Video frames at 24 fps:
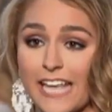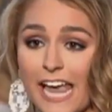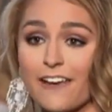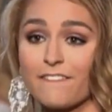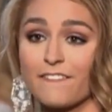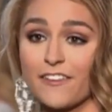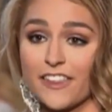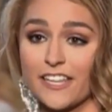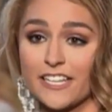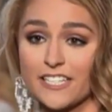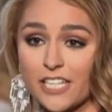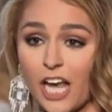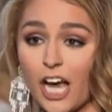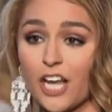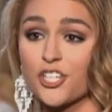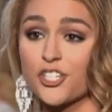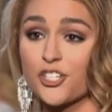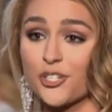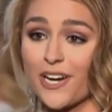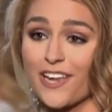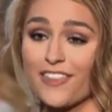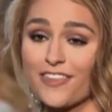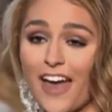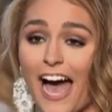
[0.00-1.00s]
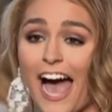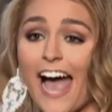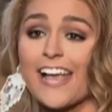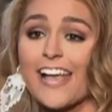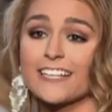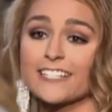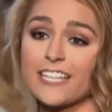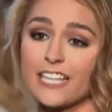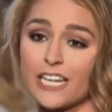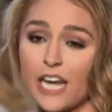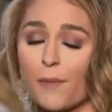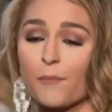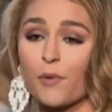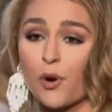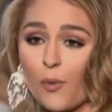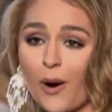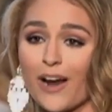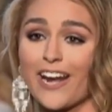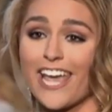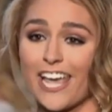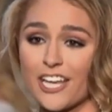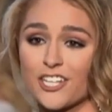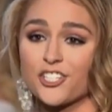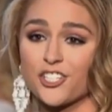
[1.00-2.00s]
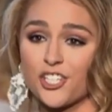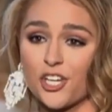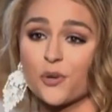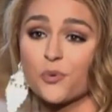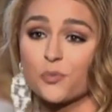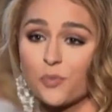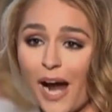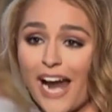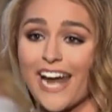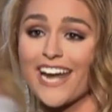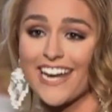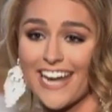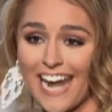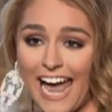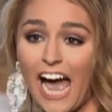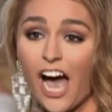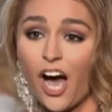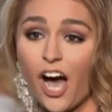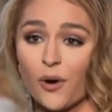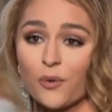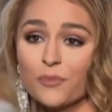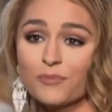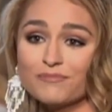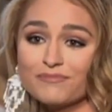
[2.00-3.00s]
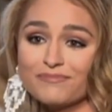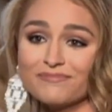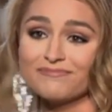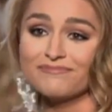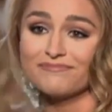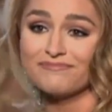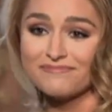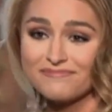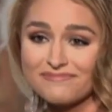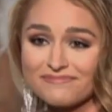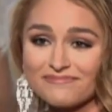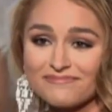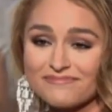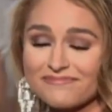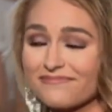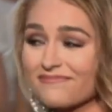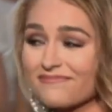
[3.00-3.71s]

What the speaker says: And in the middle of Hurricanes Harvey and Irma, a